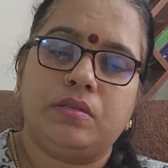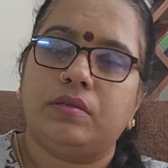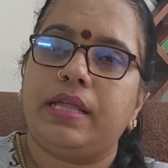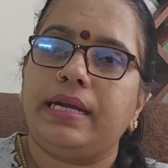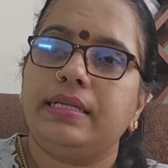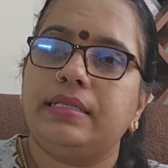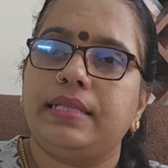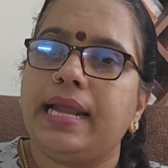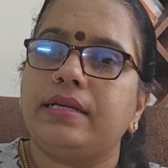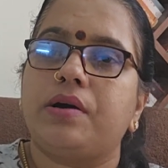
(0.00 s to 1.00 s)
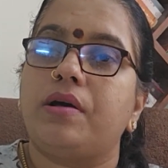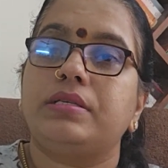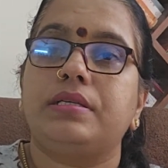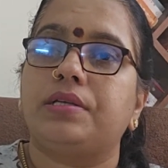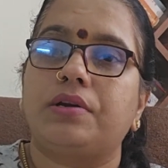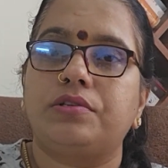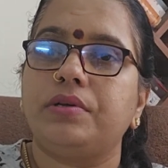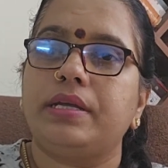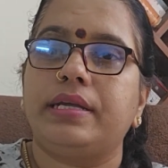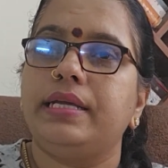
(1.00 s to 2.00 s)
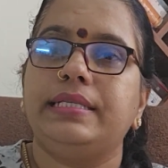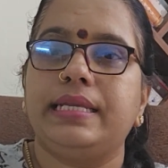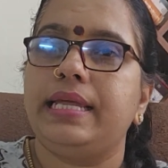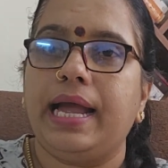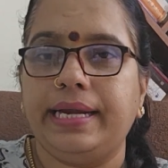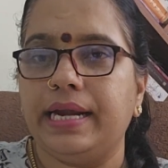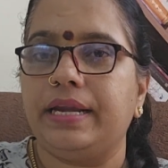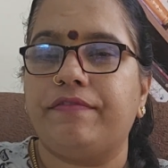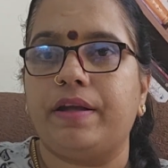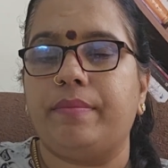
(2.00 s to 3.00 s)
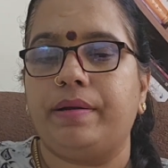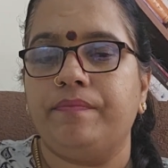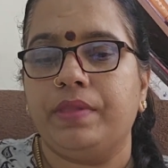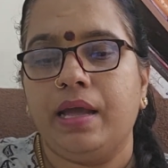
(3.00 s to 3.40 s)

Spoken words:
So that cost is also easily identifiable.